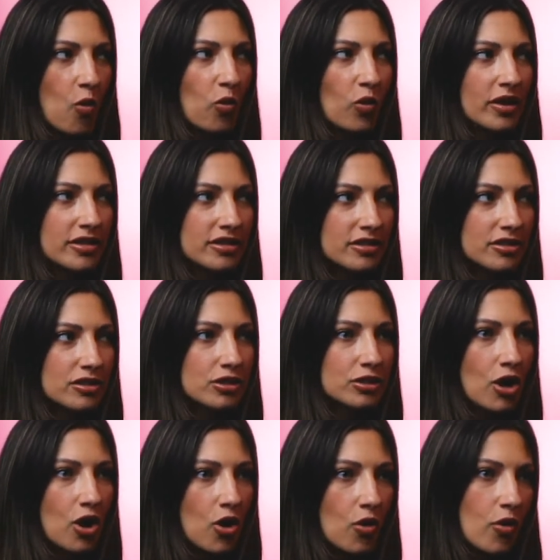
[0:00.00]
was
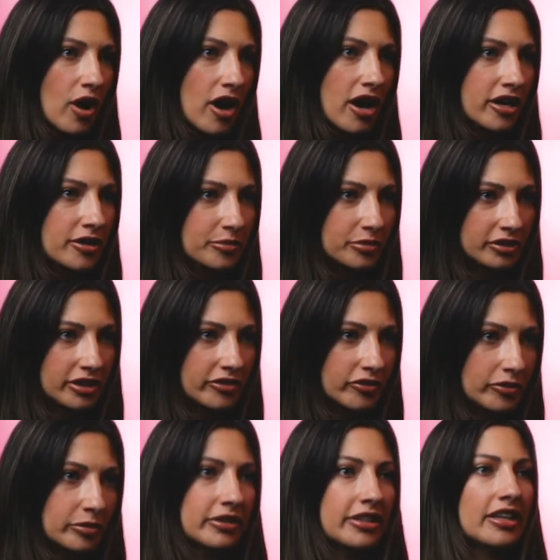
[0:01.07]
so
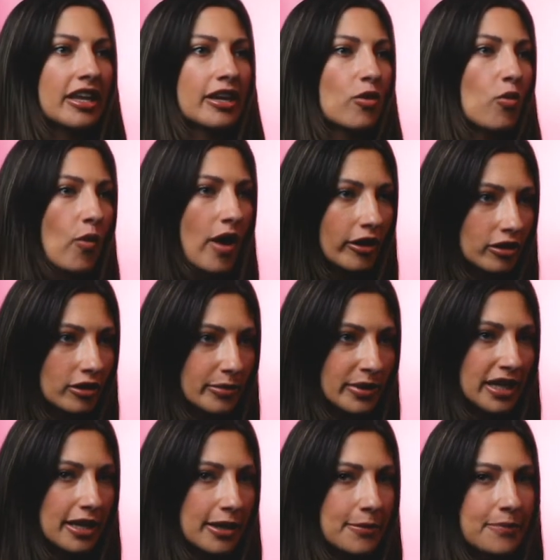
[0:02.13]
unbelievably
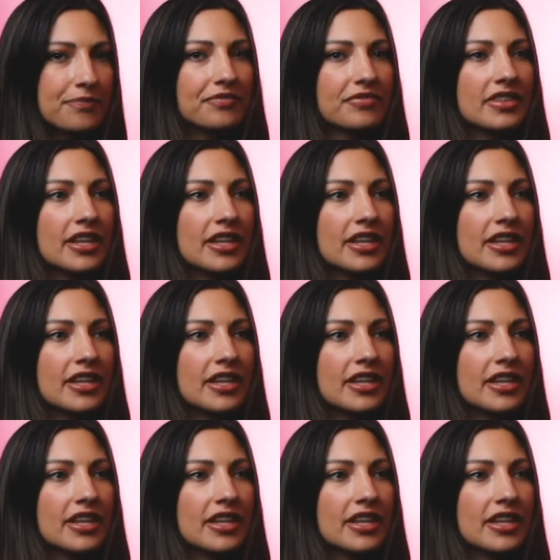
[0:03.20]
welcoming.